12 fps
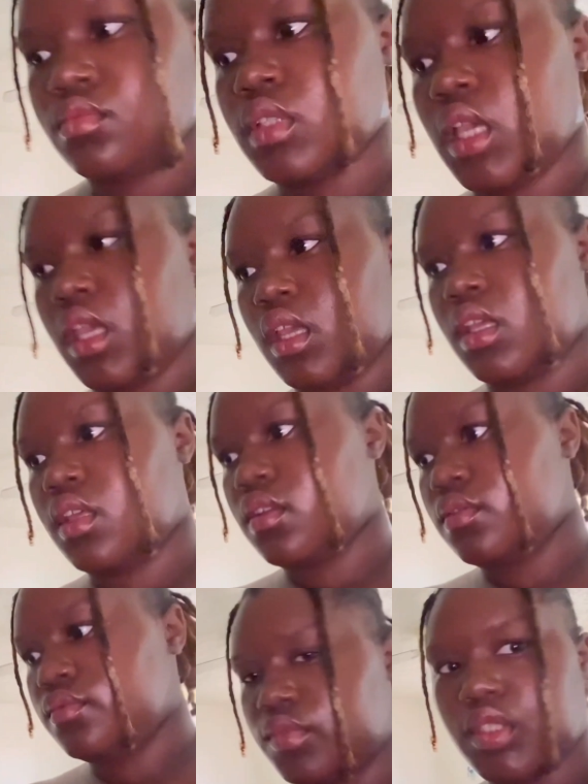Like,
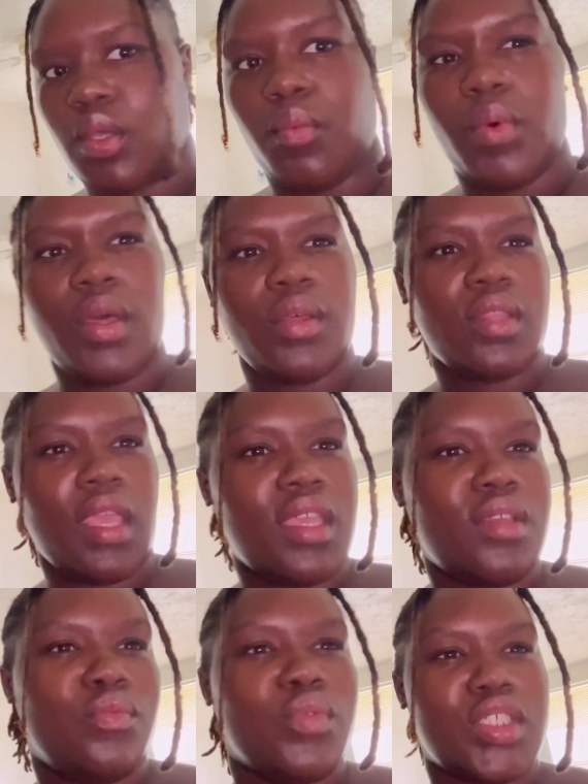so what, like,
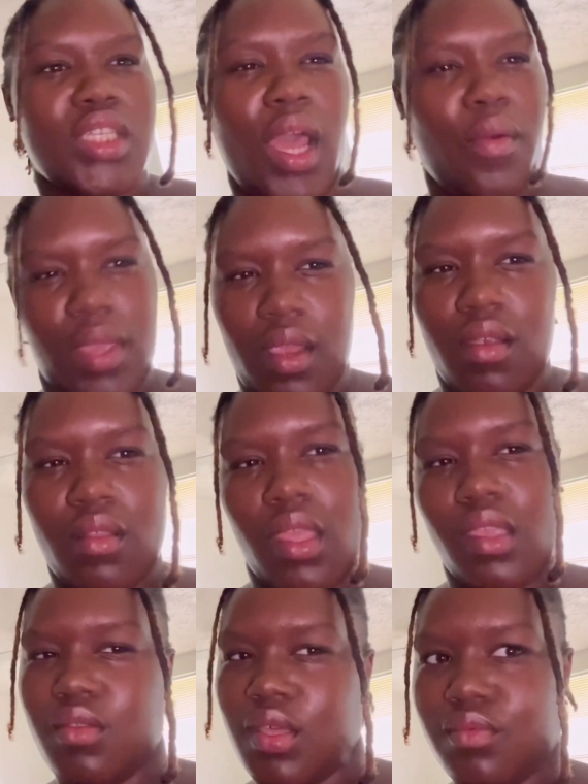what should I wear? Like,
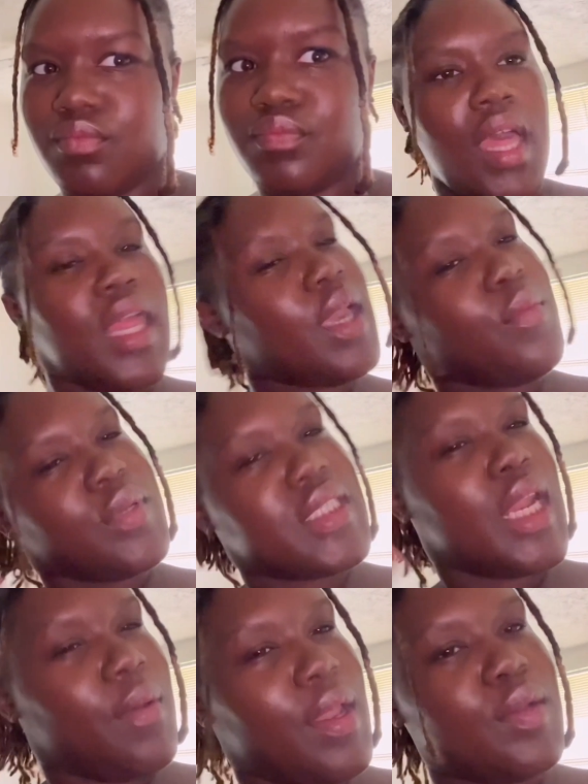you know, what should
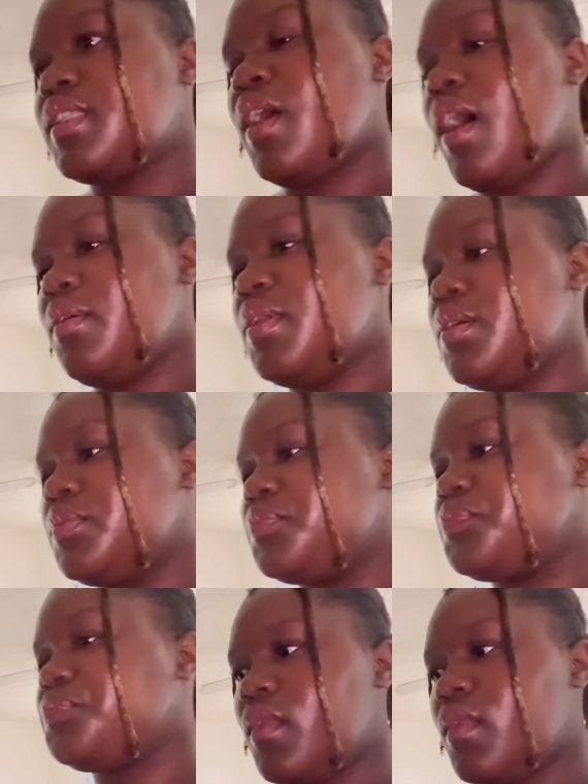I wear? I don't know.